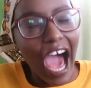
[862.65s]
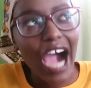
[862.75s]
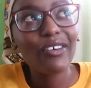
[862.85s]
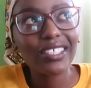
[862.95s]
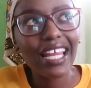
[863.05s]

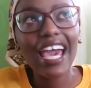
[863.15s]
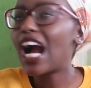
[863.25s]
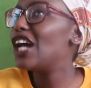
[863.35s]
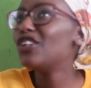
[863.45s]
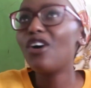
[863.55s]
I was
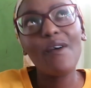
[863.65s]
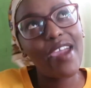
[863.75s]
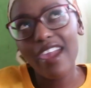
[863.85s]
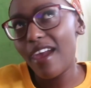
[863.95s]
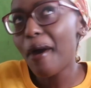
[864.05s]
like, no
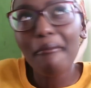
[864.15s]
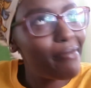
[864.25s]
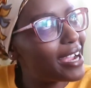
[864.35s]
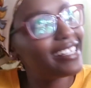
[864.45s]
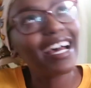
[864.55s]
way,
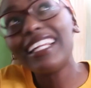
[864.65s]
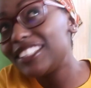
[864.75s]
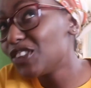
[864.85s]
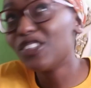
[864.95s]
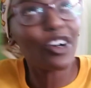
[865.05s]
my dad
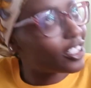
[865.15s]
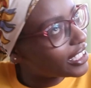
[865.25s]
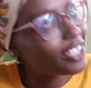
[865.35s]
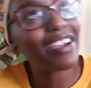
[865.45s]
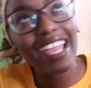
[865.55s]
should not
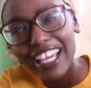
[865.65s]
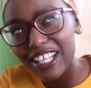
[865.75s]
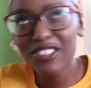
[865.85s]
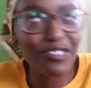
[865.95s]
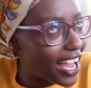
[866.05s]
even
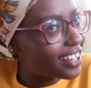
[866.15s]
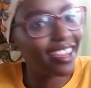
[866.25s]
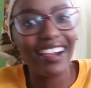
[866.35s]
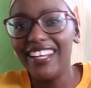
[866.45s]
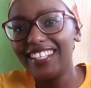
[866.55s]
get into that
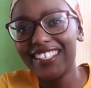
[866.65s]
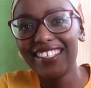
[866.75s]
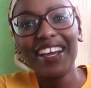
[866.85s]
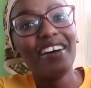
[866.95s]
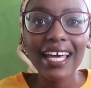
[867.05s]
gates.